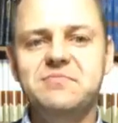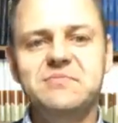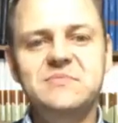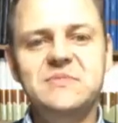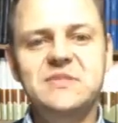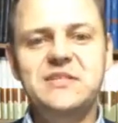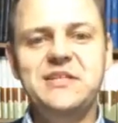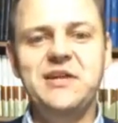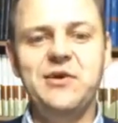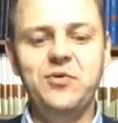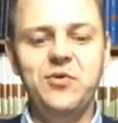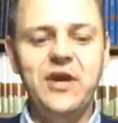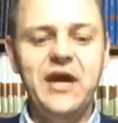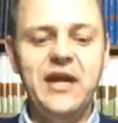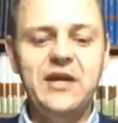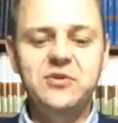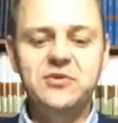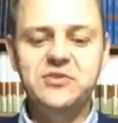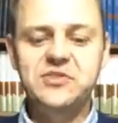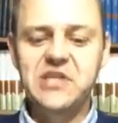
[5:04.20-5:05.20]
you know, we got to
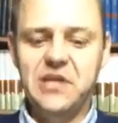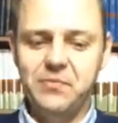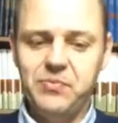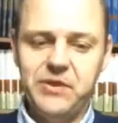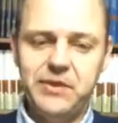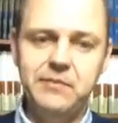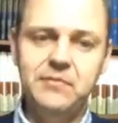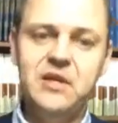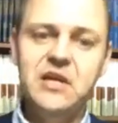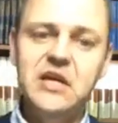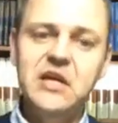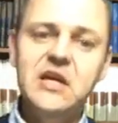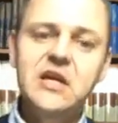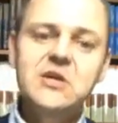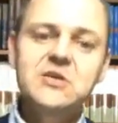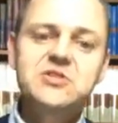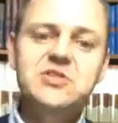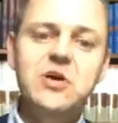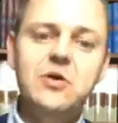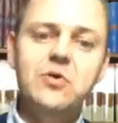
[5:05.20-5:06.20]
do something.
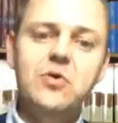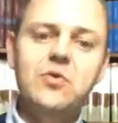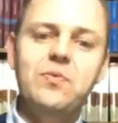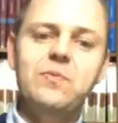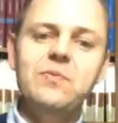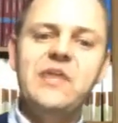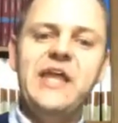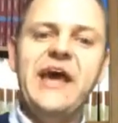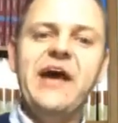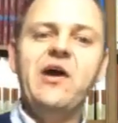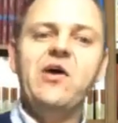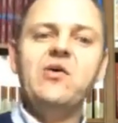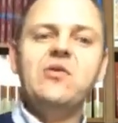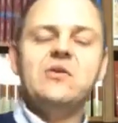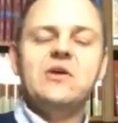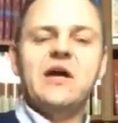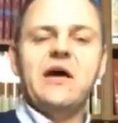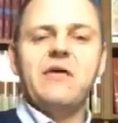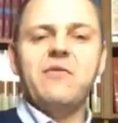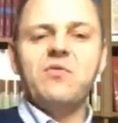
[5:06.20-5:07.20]
So now
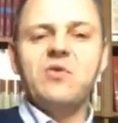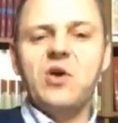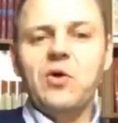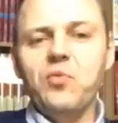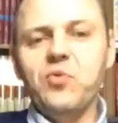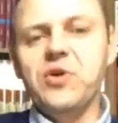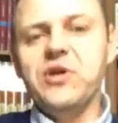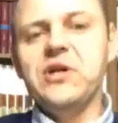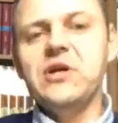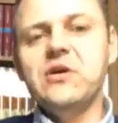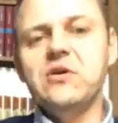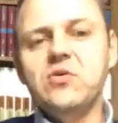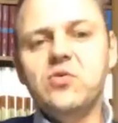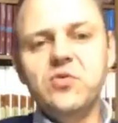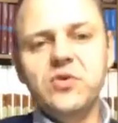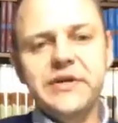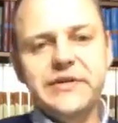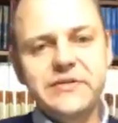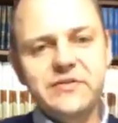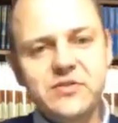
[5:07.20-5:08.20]
uh, we're
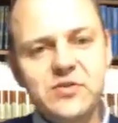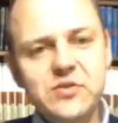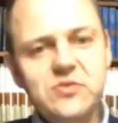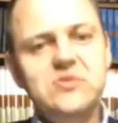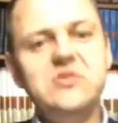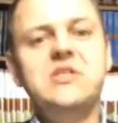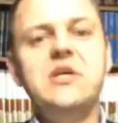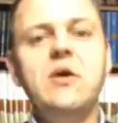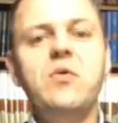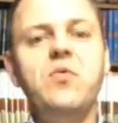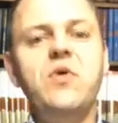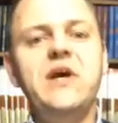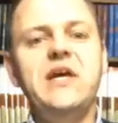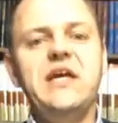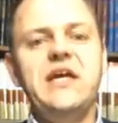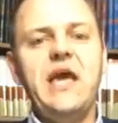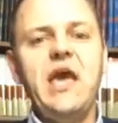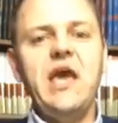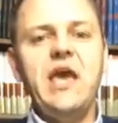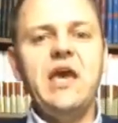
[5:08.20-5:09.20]
going to
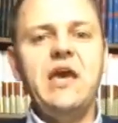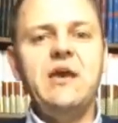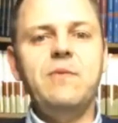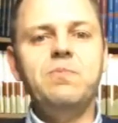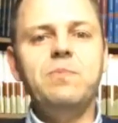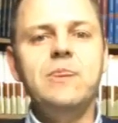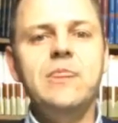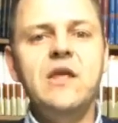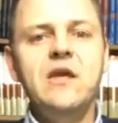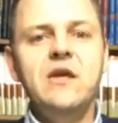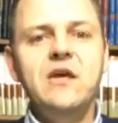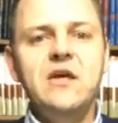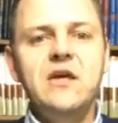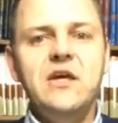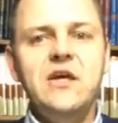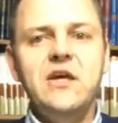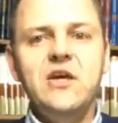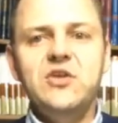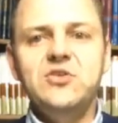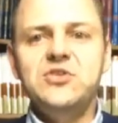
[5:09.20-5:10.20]
segue and
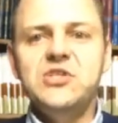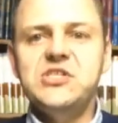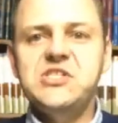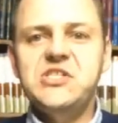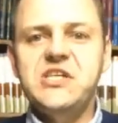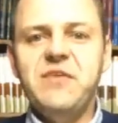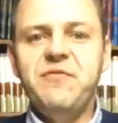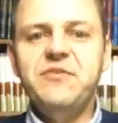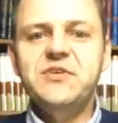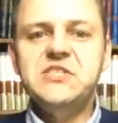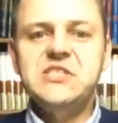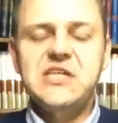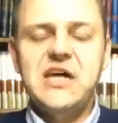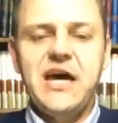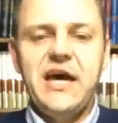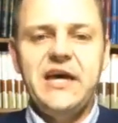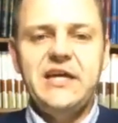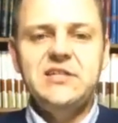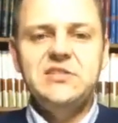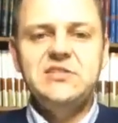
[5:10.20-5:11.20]
just
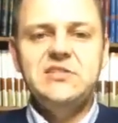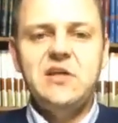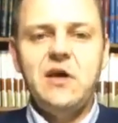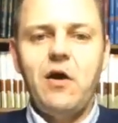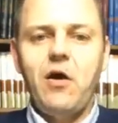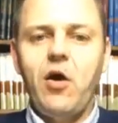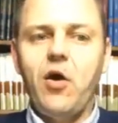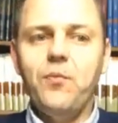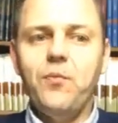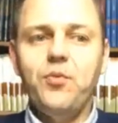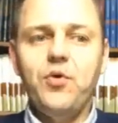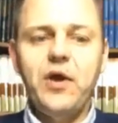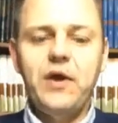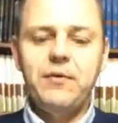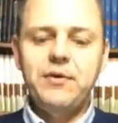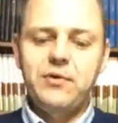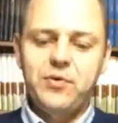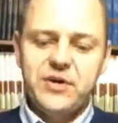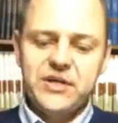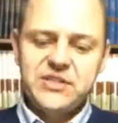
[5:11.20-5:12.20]
emphasize uh, our prayer
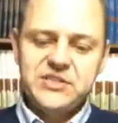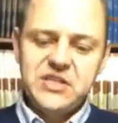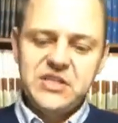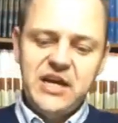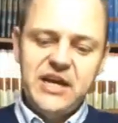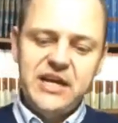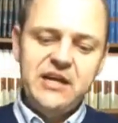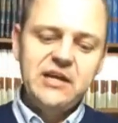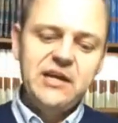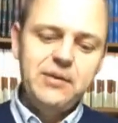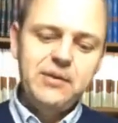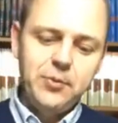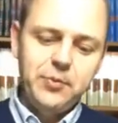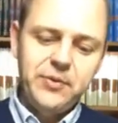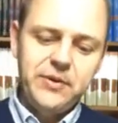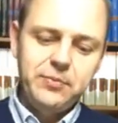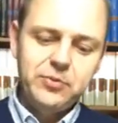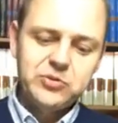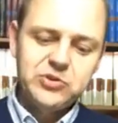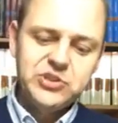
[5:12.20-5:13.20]
request tonight. And a couple
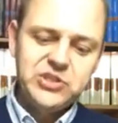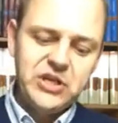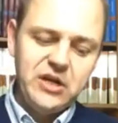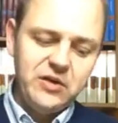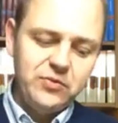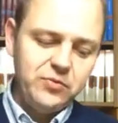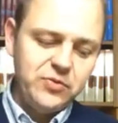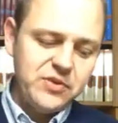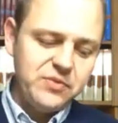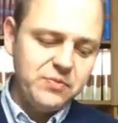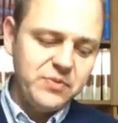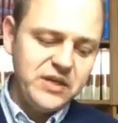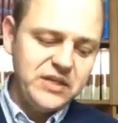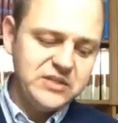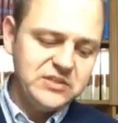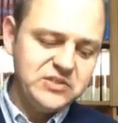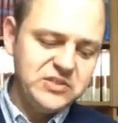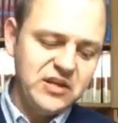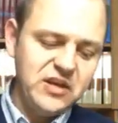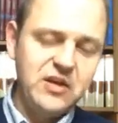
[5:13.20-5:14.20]
people shared with me
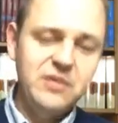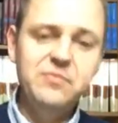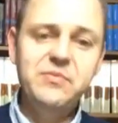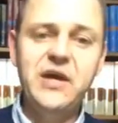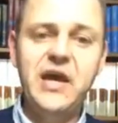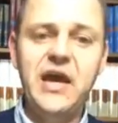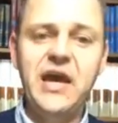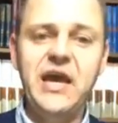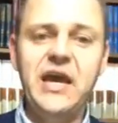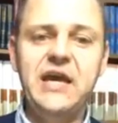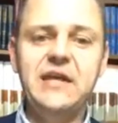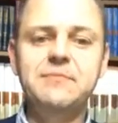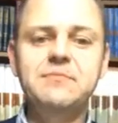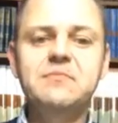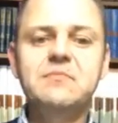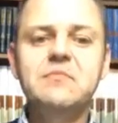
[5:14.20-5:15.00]
some, and